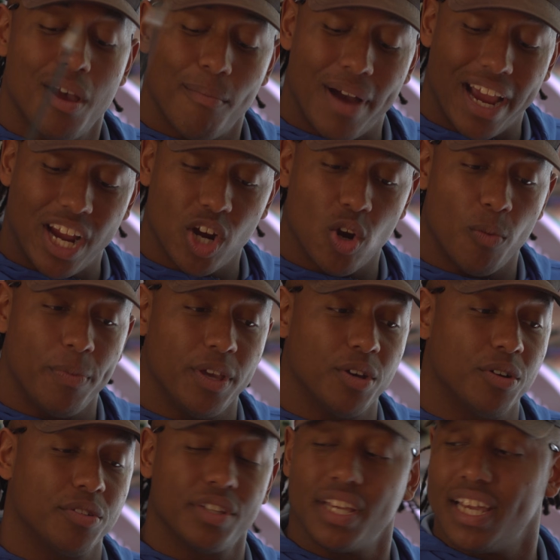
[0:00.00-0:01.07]
my arrow
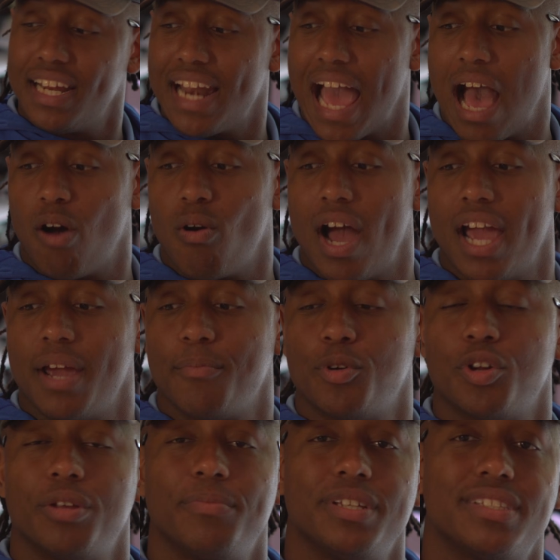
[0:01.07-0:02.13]
build and how I am
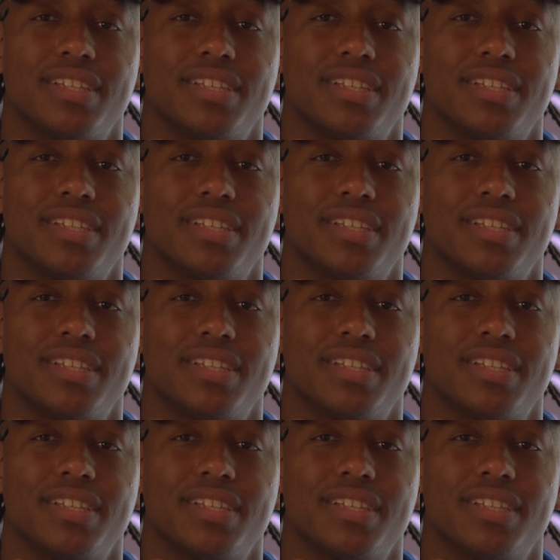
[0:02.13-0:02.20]
going to be